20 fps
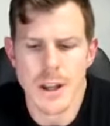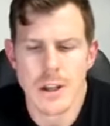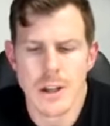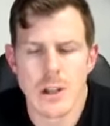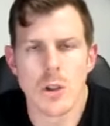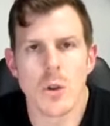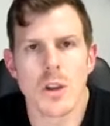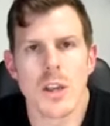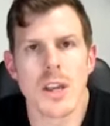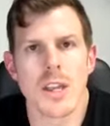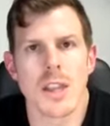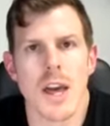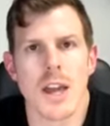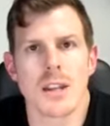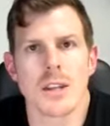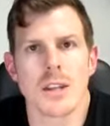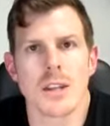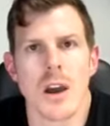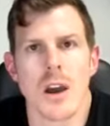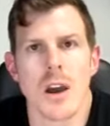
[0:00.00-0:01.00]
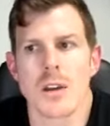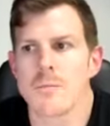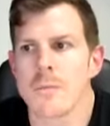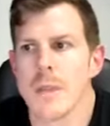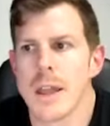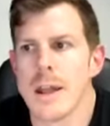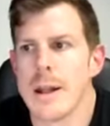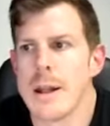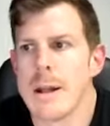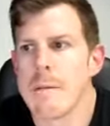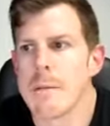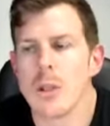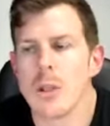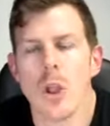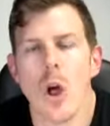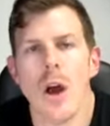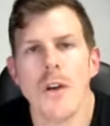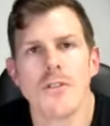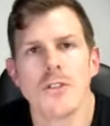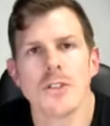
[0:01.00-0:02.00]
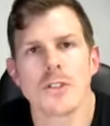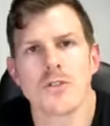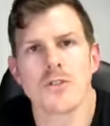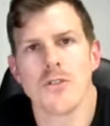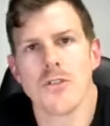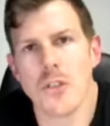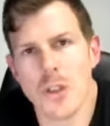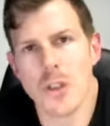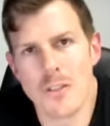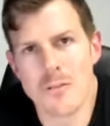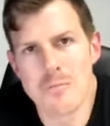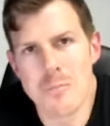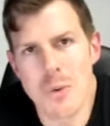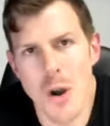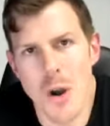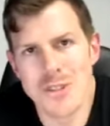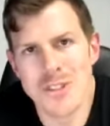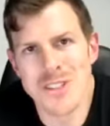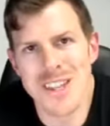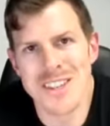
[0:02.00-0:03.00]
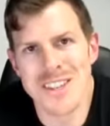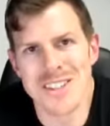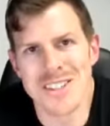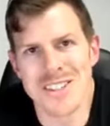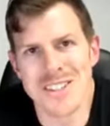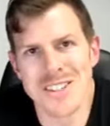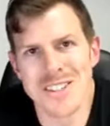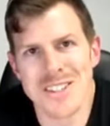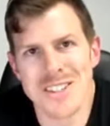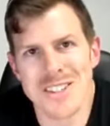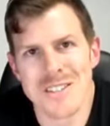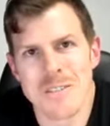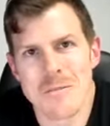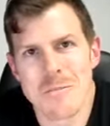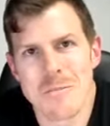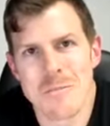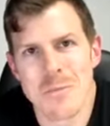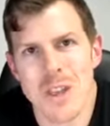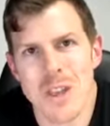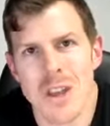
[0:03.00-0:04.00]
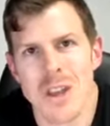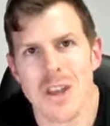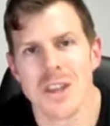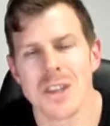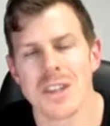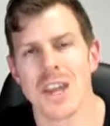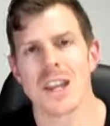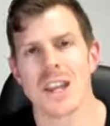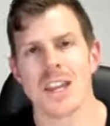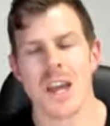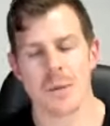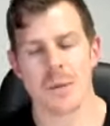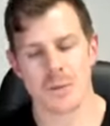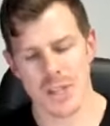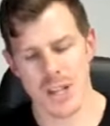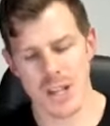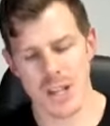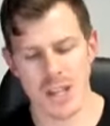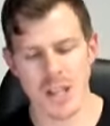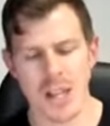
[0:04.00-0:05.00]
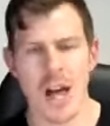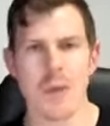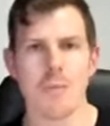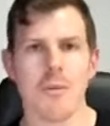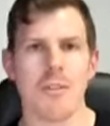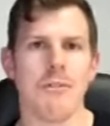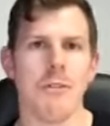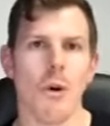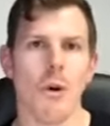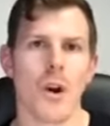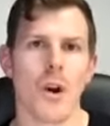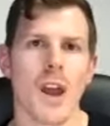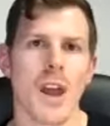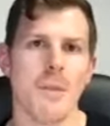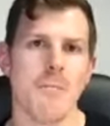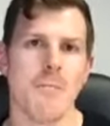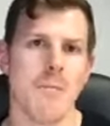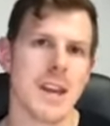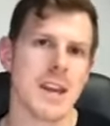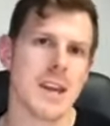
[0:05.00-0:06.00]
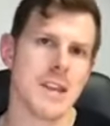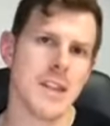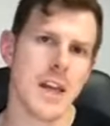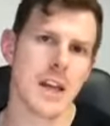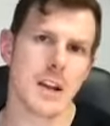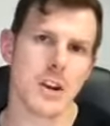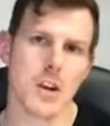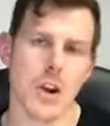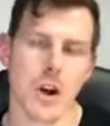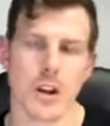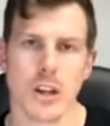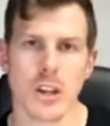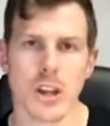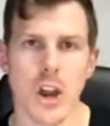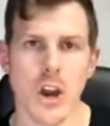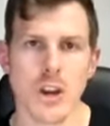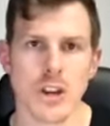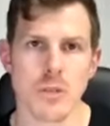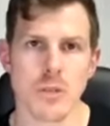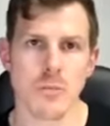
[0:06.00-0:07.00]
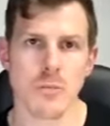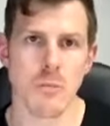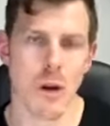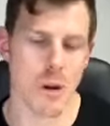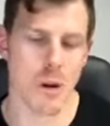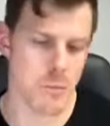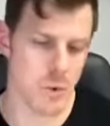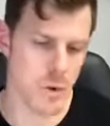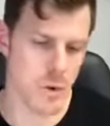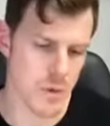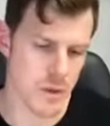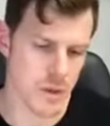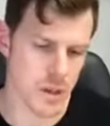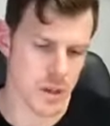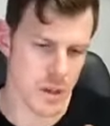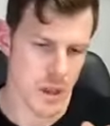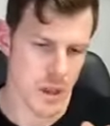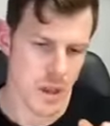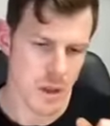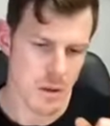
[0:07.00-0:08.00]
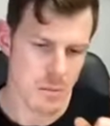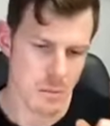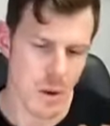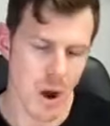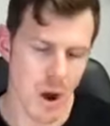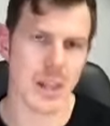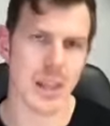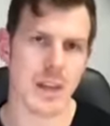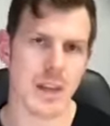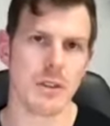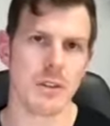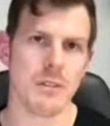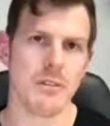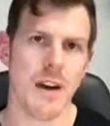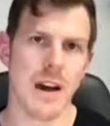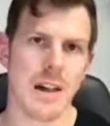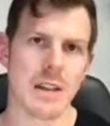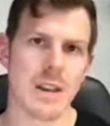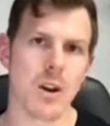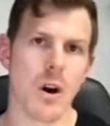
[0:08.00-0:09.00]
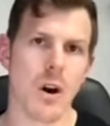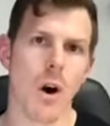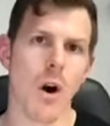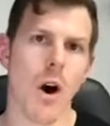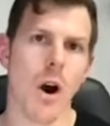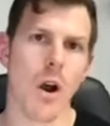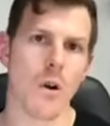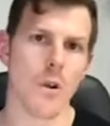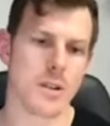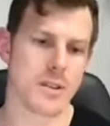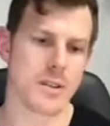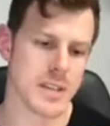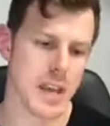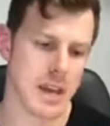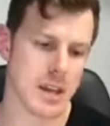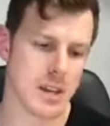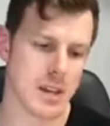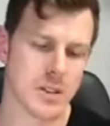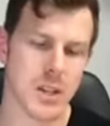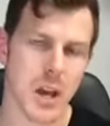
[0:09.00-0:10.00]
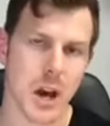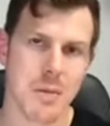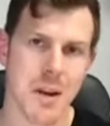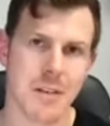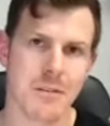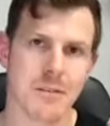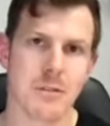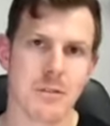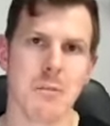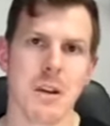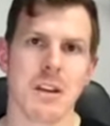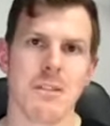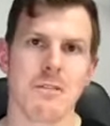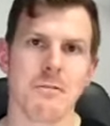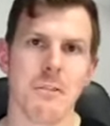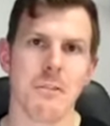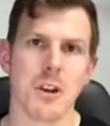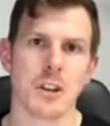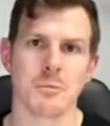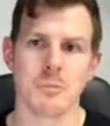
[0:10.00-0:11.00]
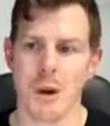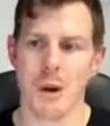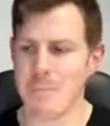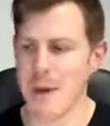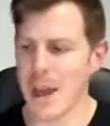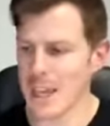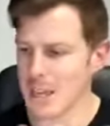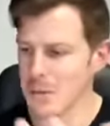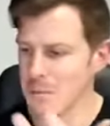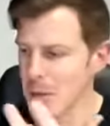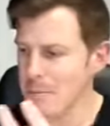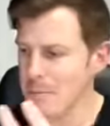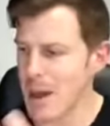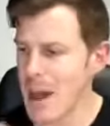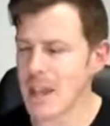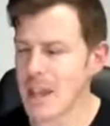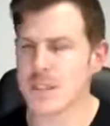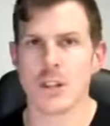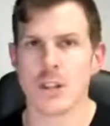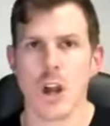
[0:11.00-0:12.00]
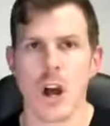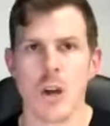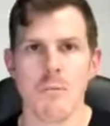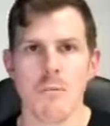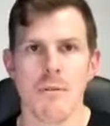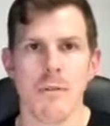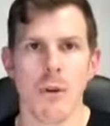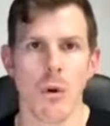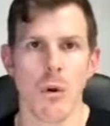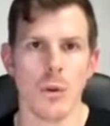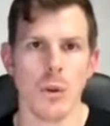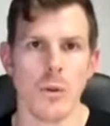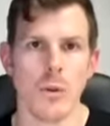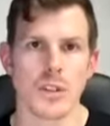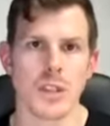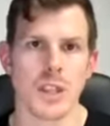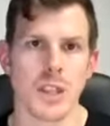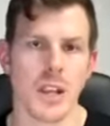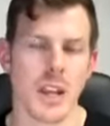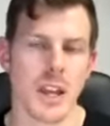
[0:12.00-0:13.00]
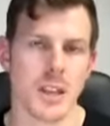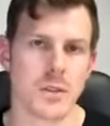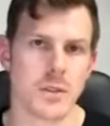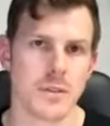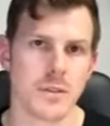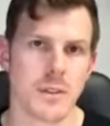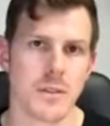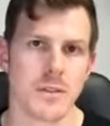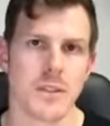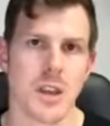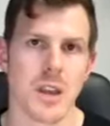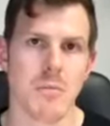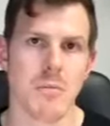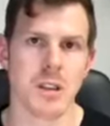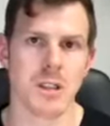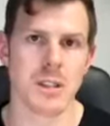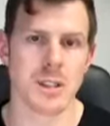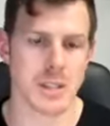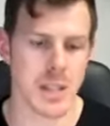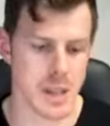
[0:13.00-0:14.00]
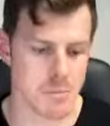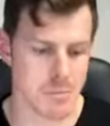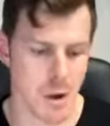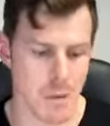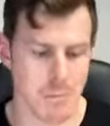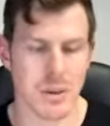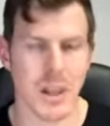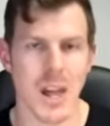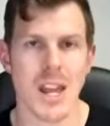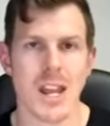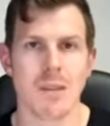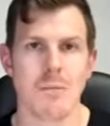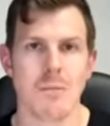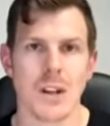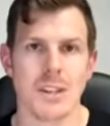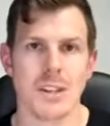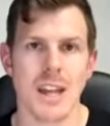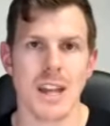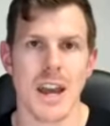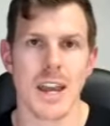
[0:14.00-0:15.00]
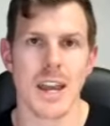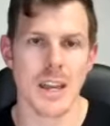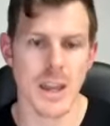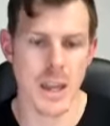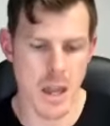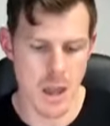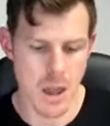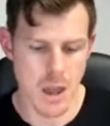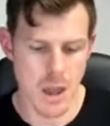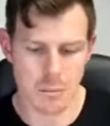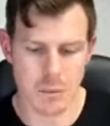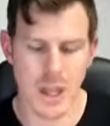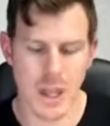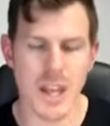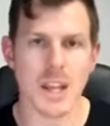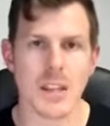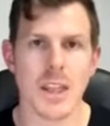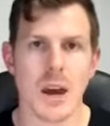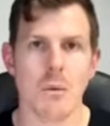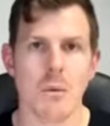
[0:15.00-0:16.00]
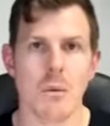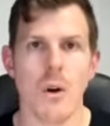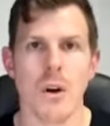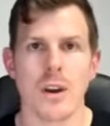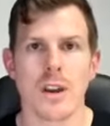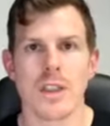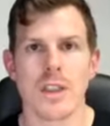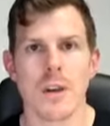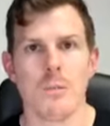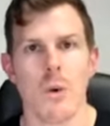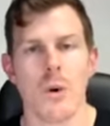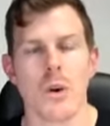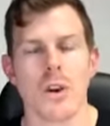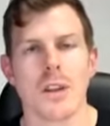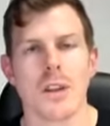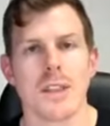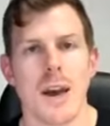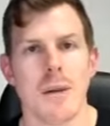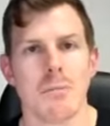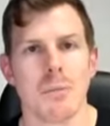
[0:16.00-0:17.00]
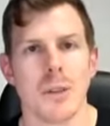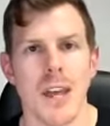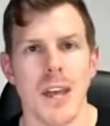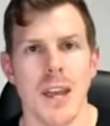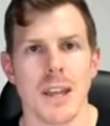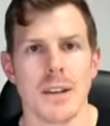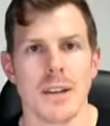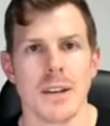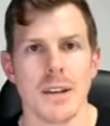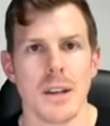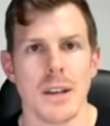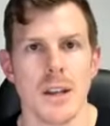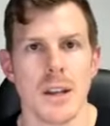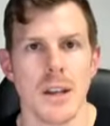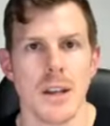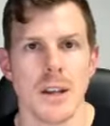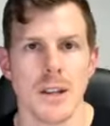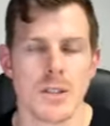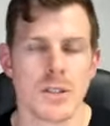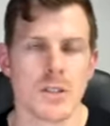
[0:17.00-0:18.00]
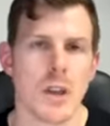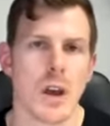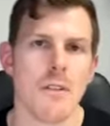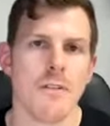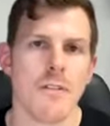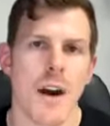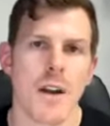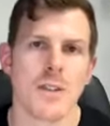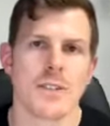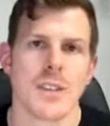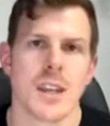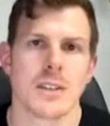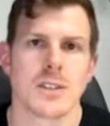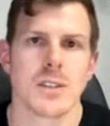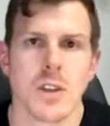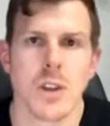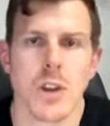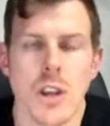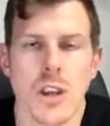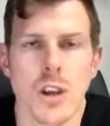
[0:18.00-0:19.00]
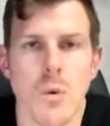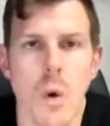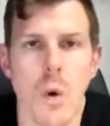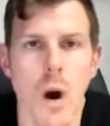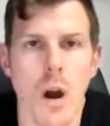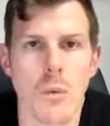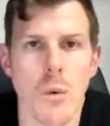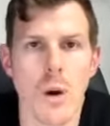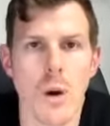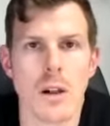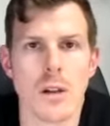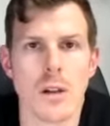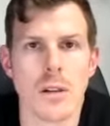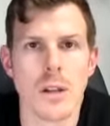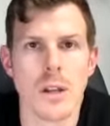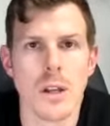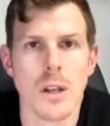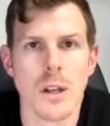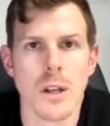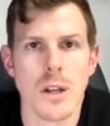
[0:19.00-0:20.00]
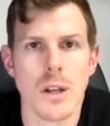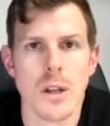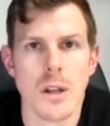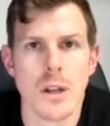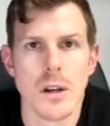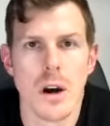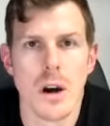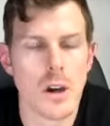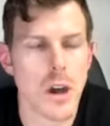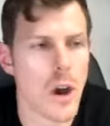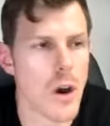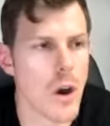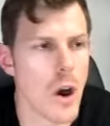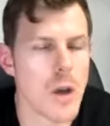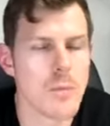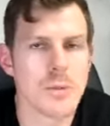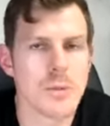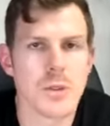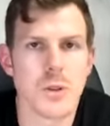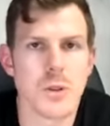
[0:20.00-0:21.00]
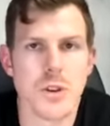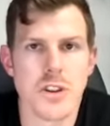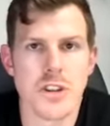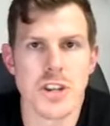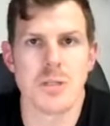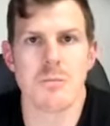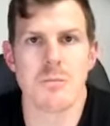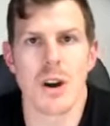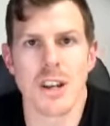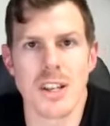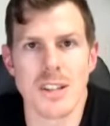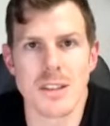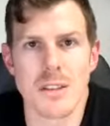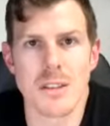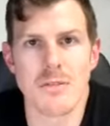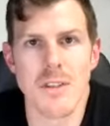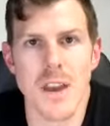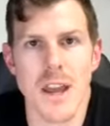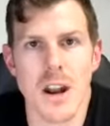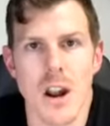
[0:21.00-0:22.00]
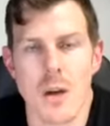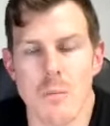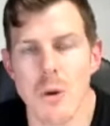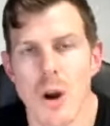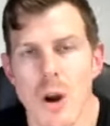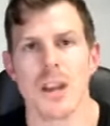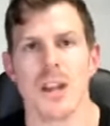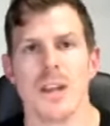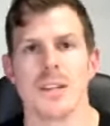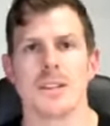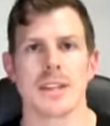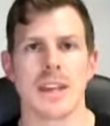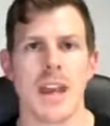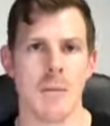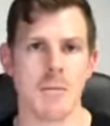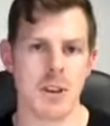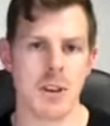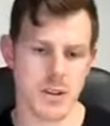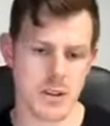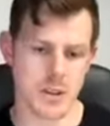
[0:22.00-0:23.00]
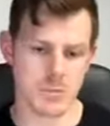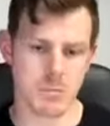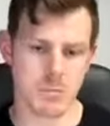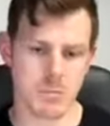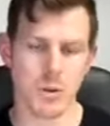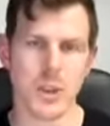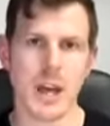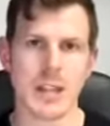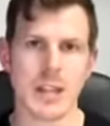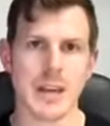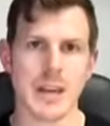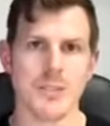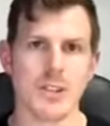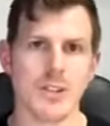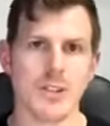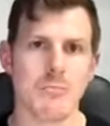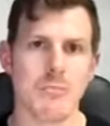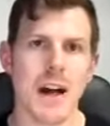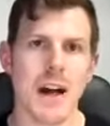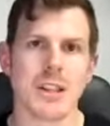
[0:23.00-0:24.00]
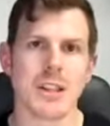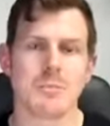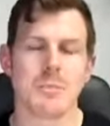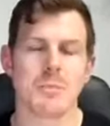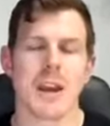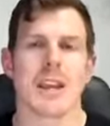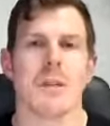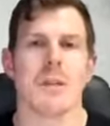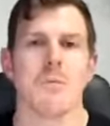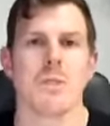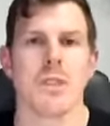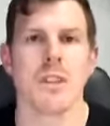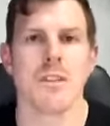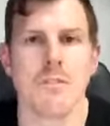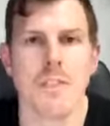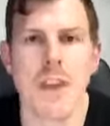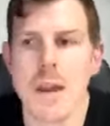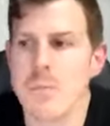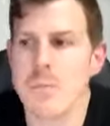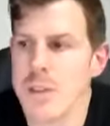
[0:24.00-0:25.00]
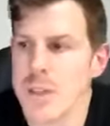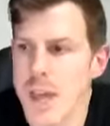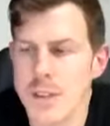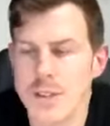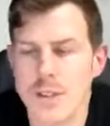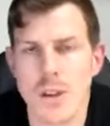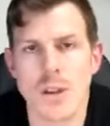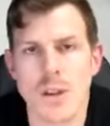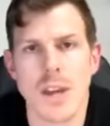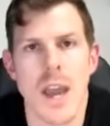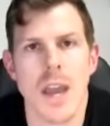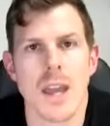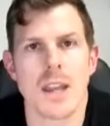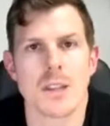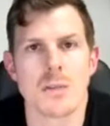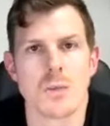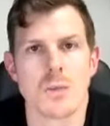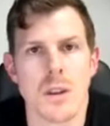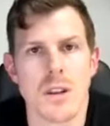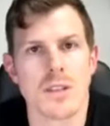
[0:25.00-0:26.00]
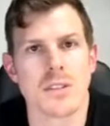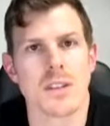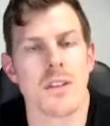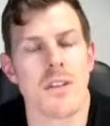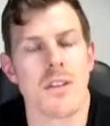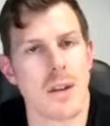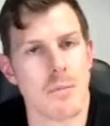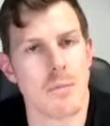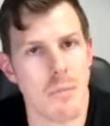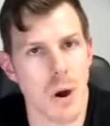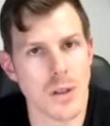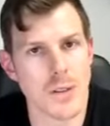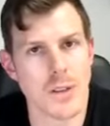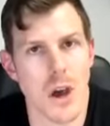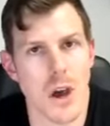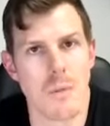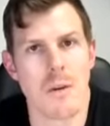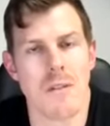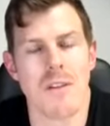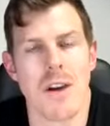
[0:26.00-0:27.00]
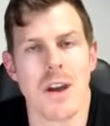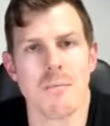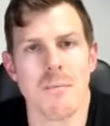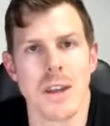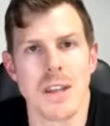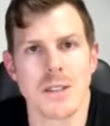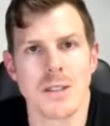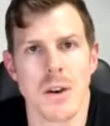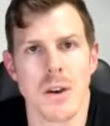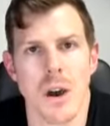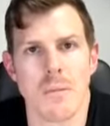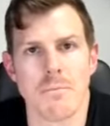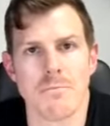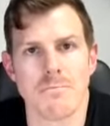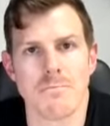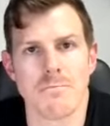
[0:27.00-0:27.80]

looking at that and going, life is full of processes. Getting up, setting an alarm at 4 a.m., making that a non negotiable by moving my level of value higher in taking time out for me first, by packing my bags the night before, losing an extra 15 minutes sleep, by planning my day, planning that work, and then working that plan. So far, it's executing quite well. I'll go home soon and shit might hit the fan. I might need to come in and just build that level of balance back in with the family. That's okay. It is what it is. I've had my time. I've had me time.